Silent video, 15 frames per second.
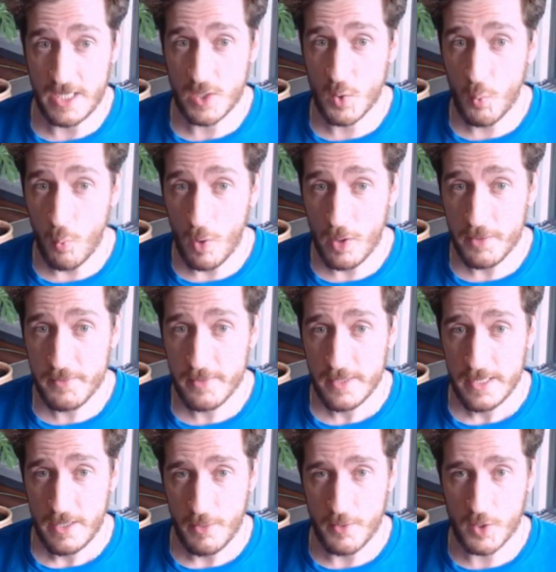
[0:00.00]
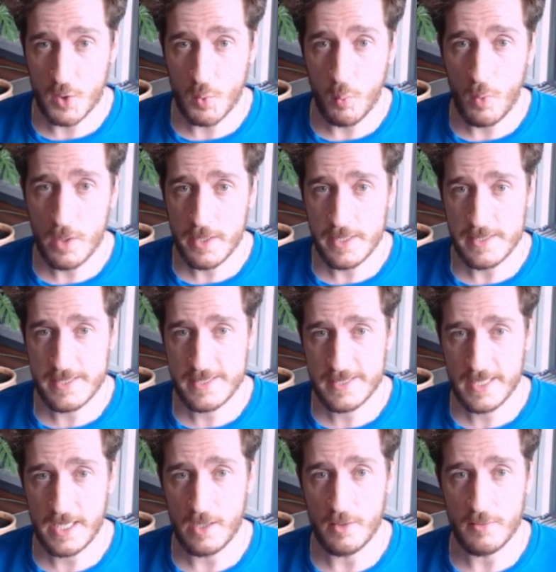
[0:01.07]
a quad. The quad
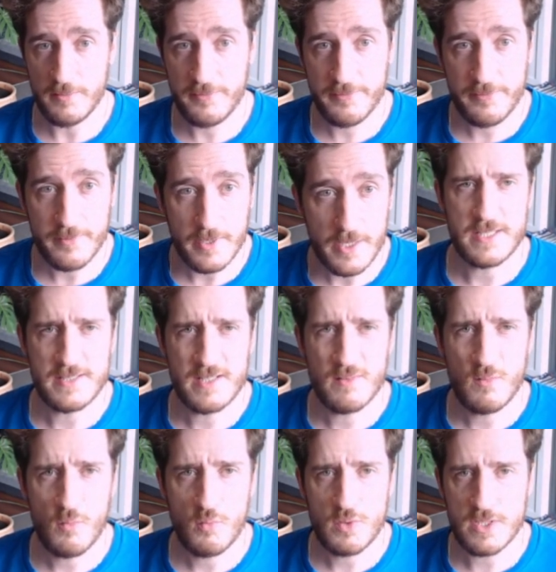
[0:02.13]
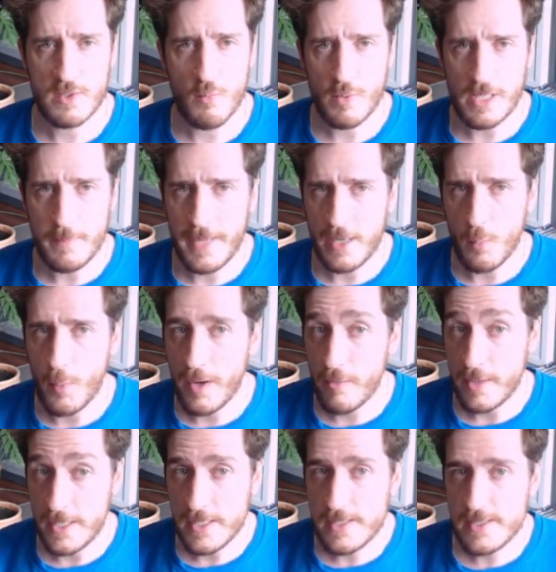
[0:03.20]
itself doesn't really matter
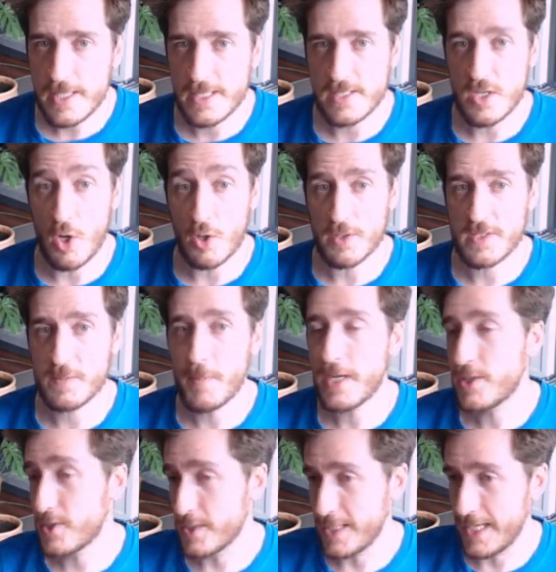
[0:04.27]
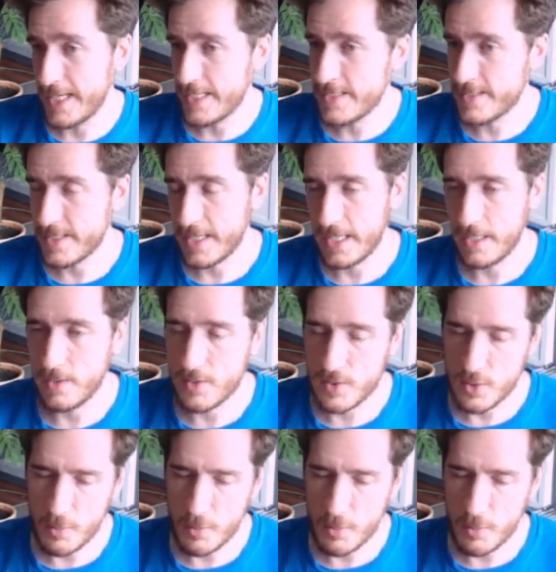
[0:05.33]
where it is. It's not spatialized, and